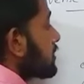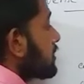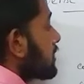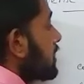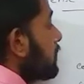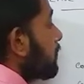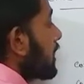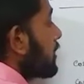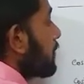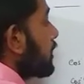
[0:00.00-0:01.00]
3
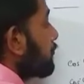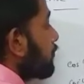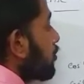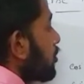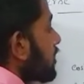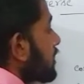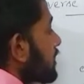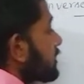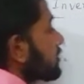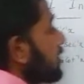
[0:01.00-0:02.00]
pi by 4
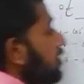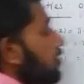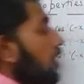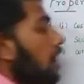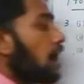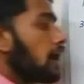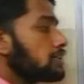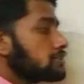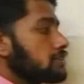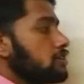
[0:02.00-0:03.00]
is the
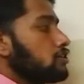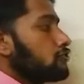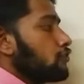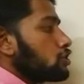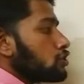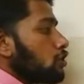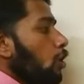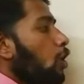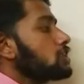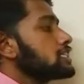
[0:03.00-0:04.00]
answer for
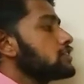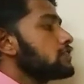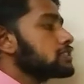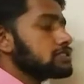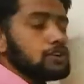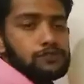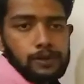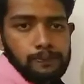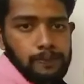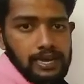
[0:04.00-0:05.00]
cos inverse of
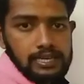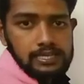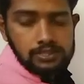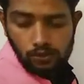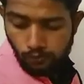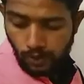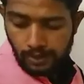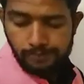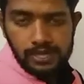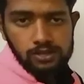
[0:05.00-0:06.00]
minus
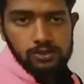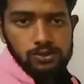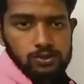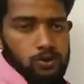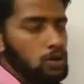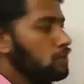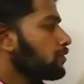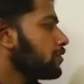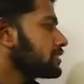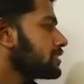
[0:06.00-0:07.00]
1 by root 2.
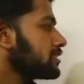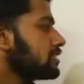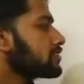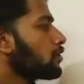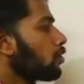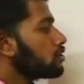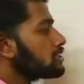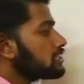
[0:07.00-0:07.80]
We will see all